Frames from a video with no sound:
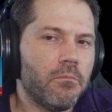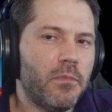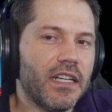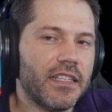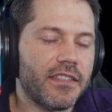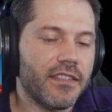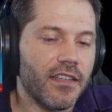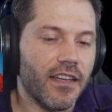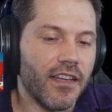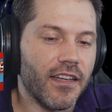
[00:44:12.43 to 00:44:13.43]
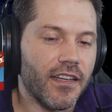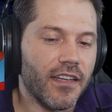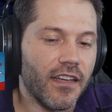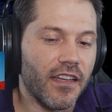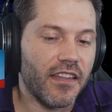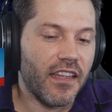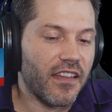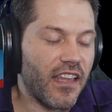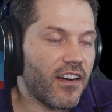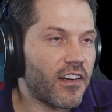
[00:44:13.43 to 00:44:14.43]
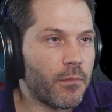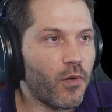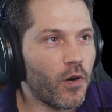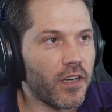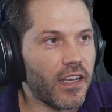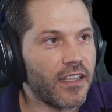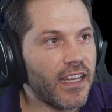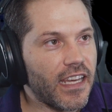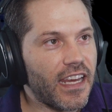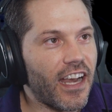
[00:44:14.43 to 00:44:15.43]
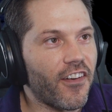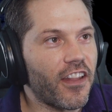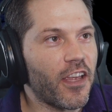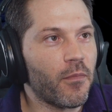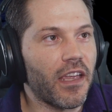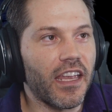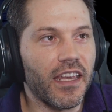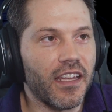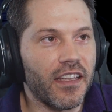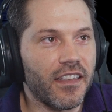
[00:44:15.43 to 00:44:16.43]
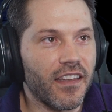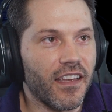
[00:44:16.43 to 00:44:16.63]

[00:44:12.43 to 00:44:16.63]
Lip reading: But they are important, and taking care of them and